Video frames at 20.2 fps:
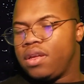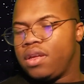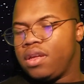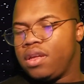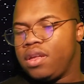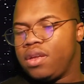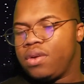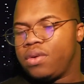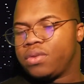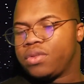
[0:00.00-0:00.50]

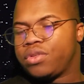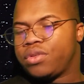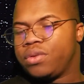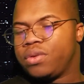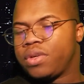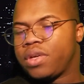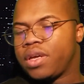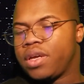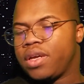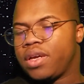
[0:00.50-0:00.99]

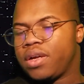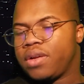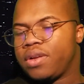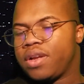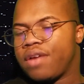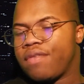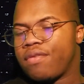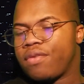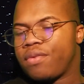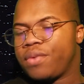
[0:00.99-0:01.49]
Inosuke, I'll
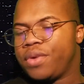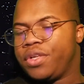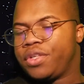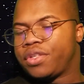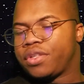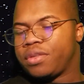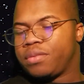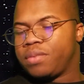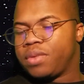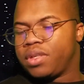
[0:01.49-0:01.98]
never reach
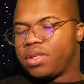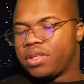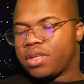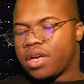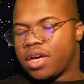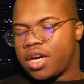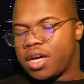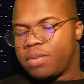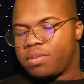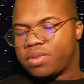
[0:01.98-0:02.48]
them in
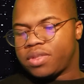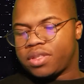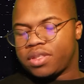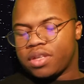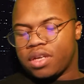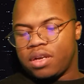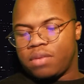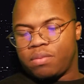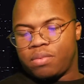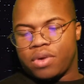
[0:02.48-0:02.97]
time.
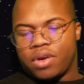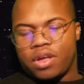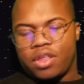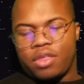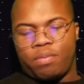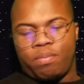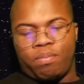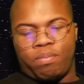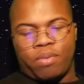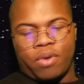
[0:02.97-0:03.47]
Sun breath,
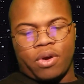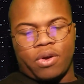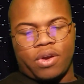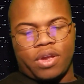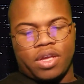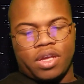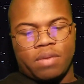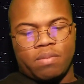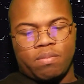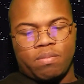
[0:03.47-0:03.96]

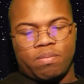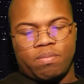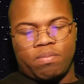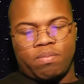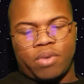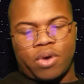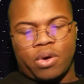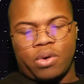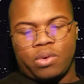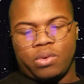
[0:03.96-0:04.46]
burning
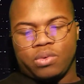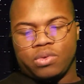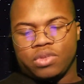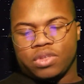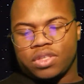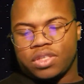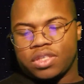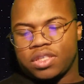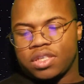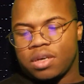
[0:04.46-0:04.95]
bones,
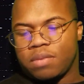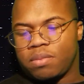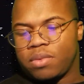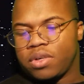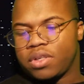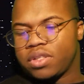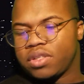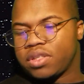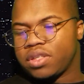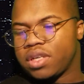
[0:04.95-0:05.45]
summer
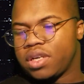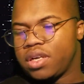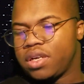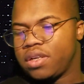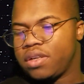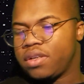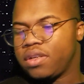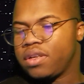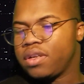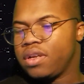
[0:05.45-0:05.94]

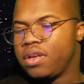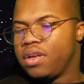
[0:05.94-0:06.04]
sun.